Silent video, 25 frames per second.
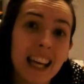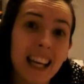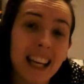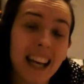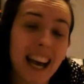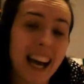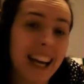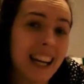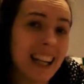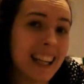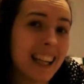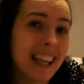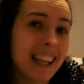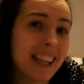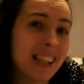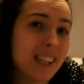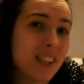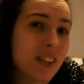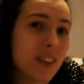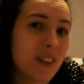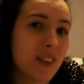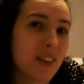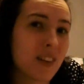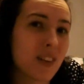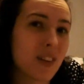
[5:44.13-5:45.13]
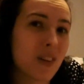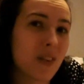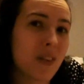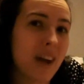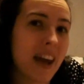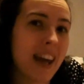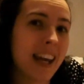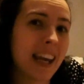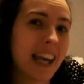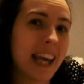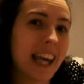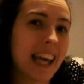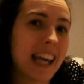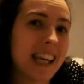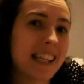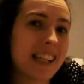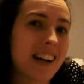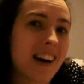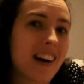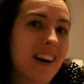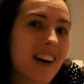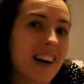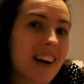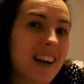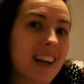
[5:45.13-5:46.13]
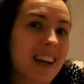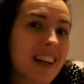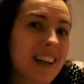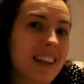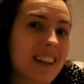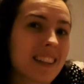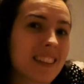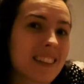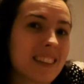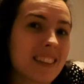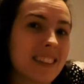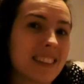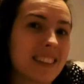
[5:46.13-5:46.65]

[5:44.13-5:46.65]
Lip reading: kind of likes the renegade arc.